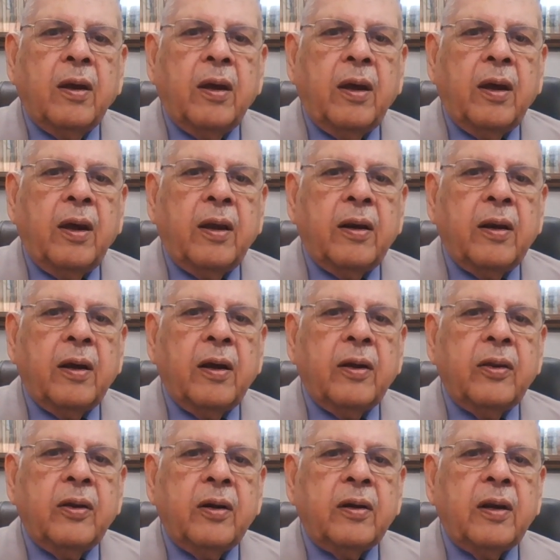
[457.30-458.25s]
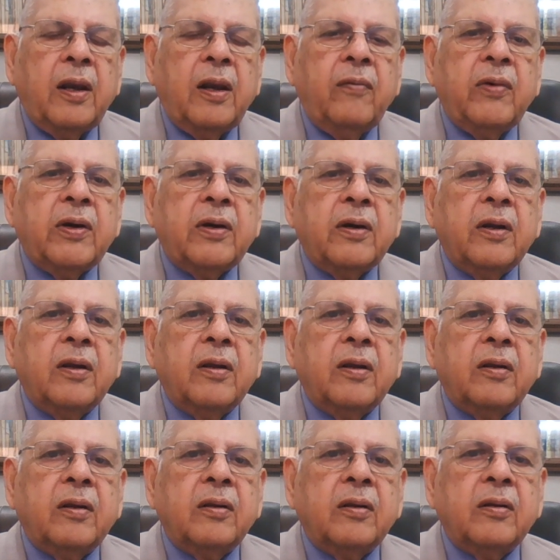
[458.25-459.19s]
And other relevant
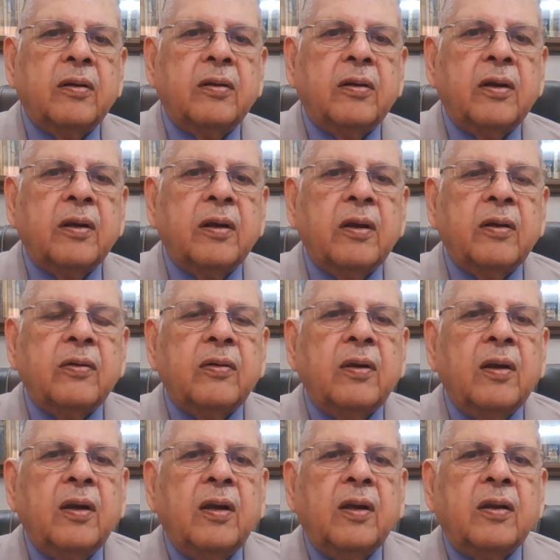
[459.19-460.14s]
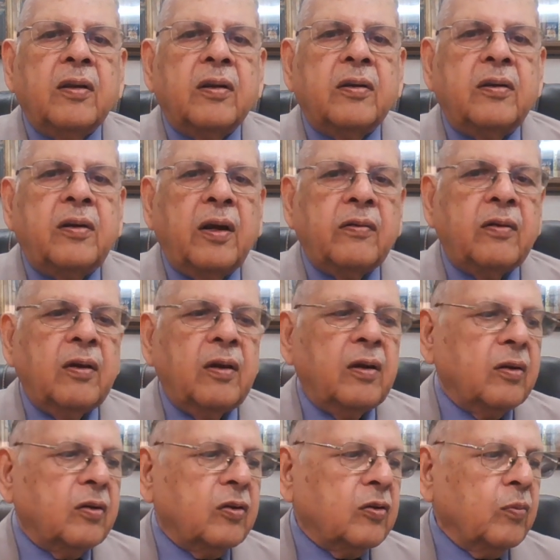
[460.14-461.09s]
thing is, does
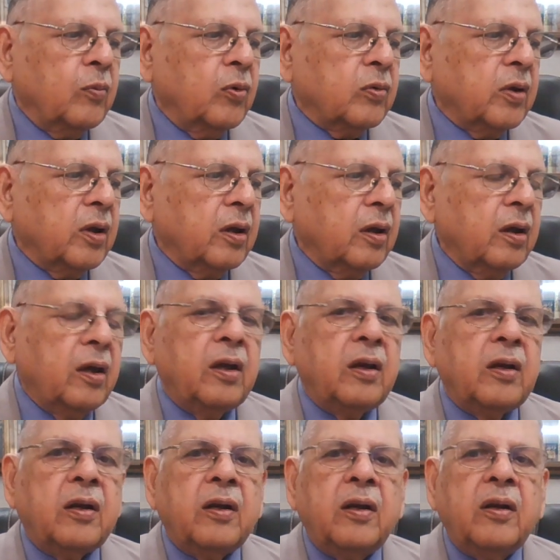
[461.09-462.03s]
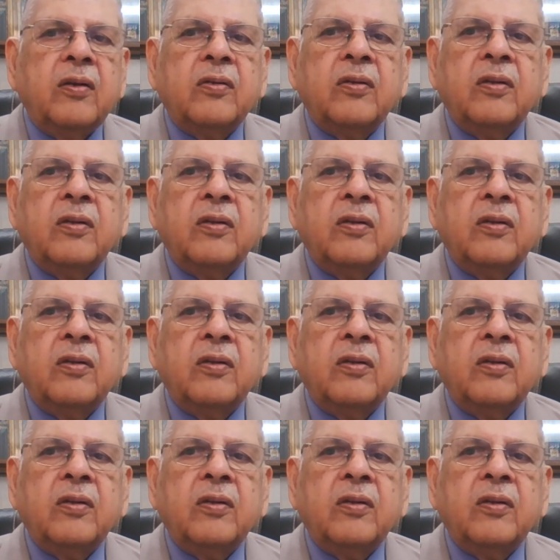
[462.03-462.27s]
smoking increase